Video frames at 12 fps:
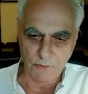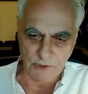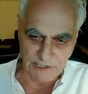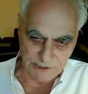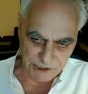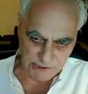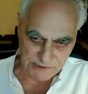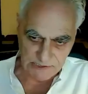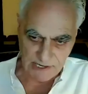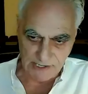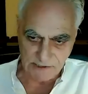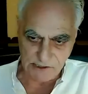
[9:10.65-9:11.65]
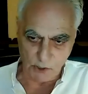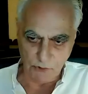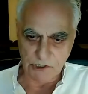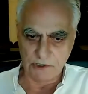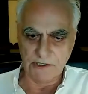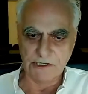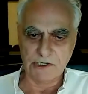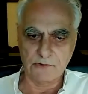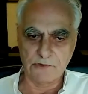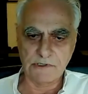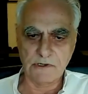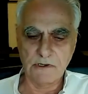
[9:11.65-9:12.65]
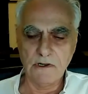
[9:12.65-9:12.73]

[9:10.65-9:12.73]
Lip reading: religious and social issues.